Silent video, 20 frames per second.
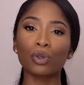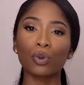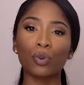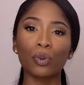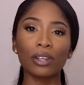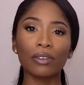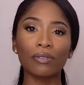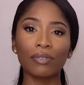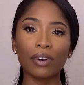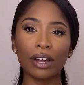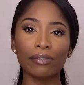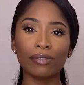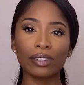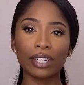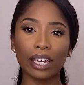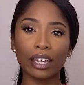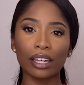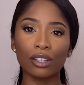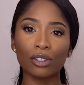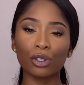25
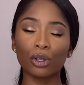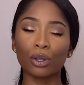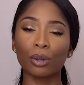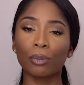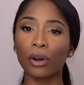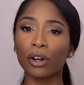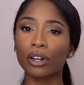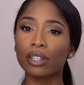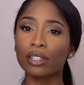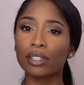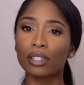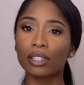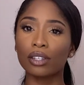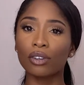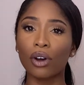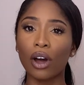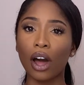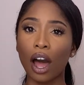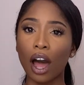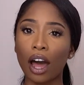days, so the market's
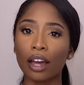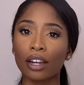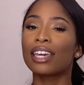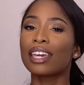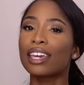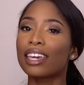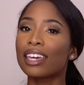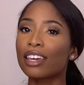still hot.